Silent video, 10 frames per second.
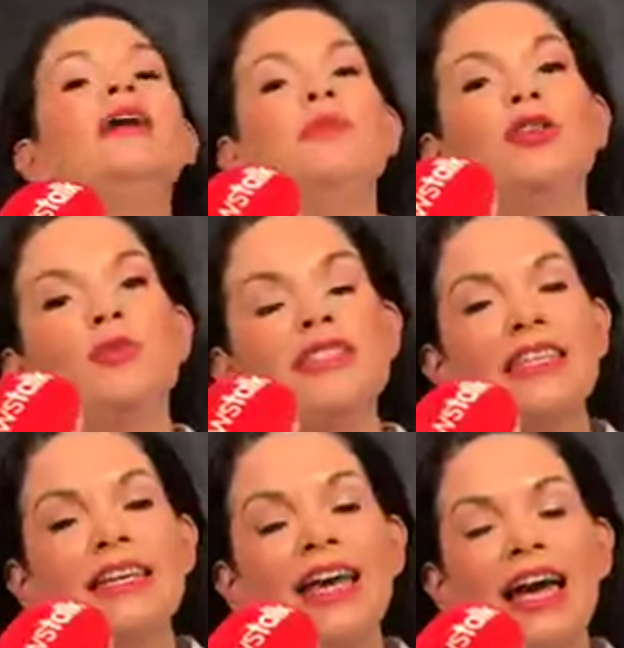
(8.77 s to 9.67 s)
Melanoma
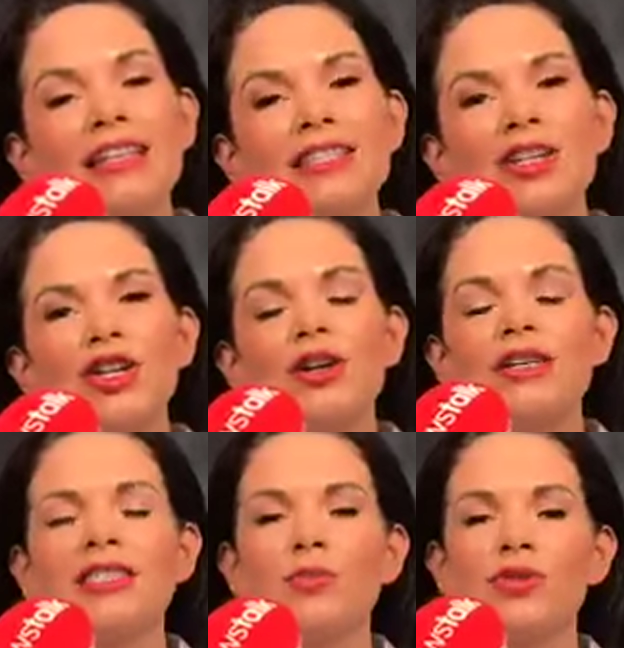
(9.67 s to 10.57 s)
skin cancer,
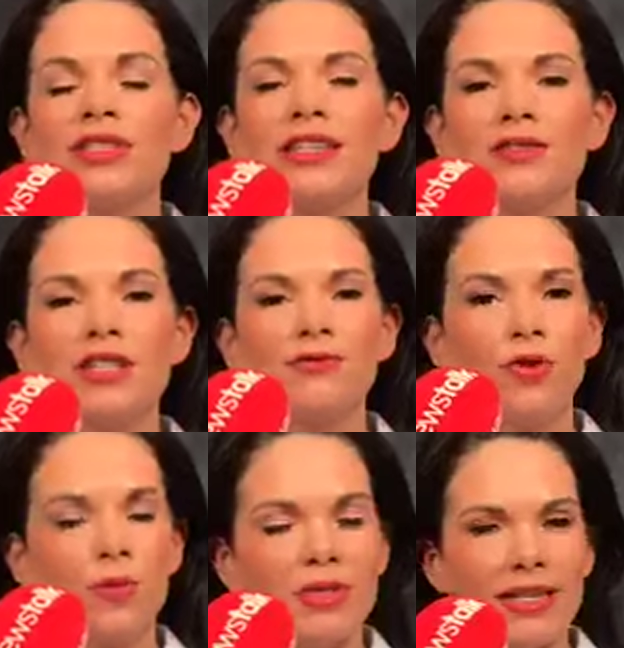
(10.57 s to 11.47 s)
it's the most serious
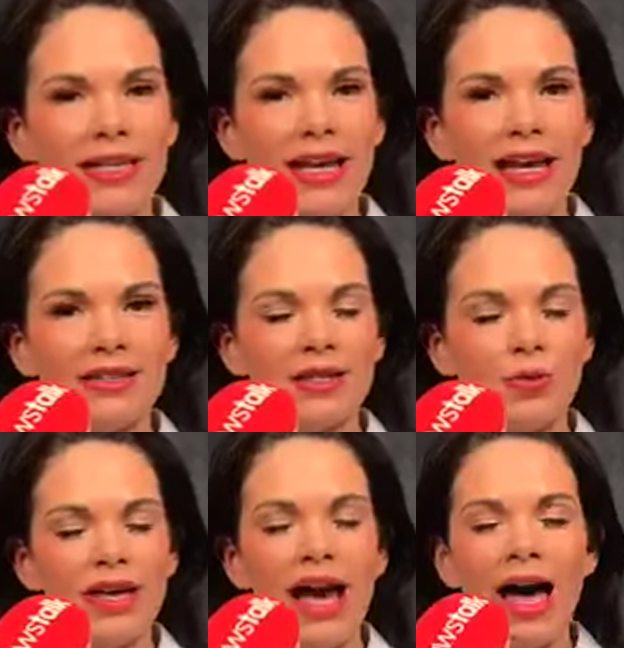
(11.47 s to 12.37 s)
form of skin cancer that
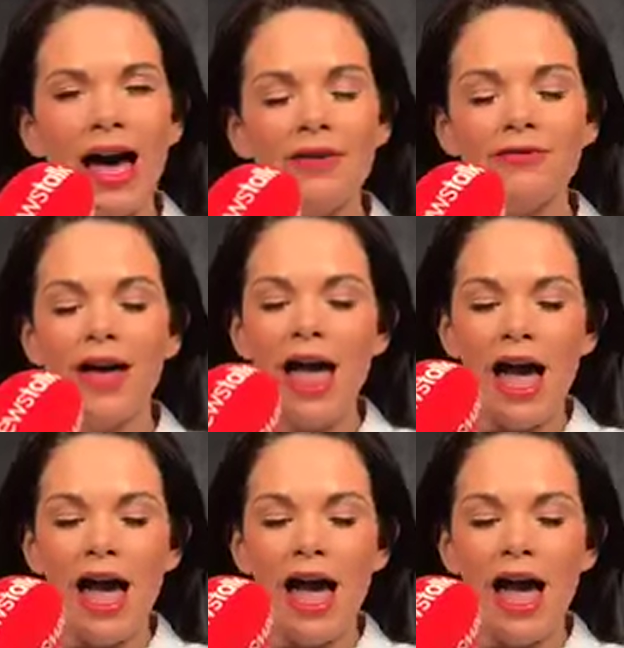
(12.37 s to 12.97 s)
we have.